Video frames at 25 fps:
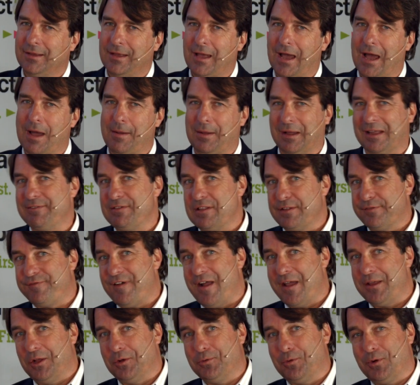Uh, I'll give you the
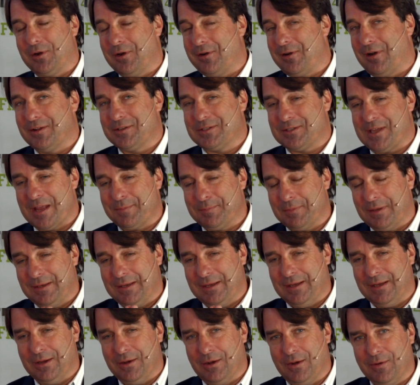final word on our segment
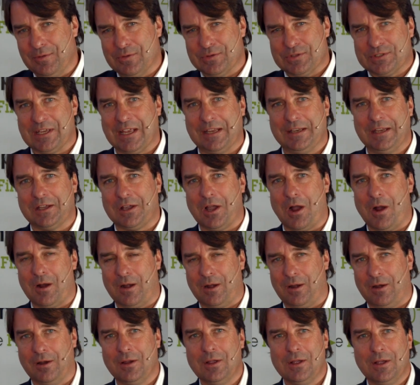here. Here's Sandy
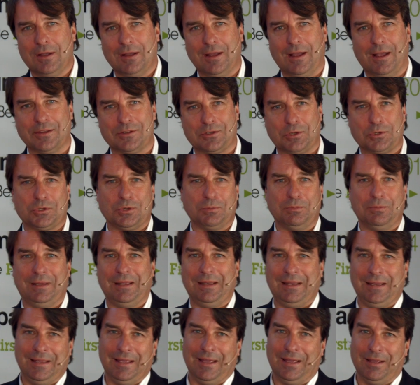Carter, uh, social
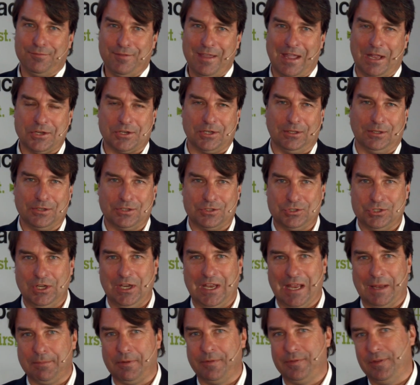media evangelist,
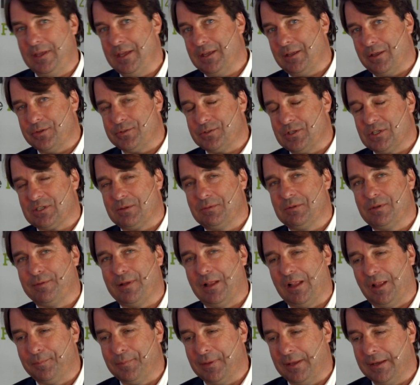G M of the ecosystem
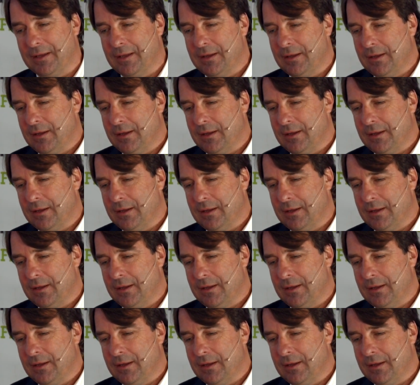development.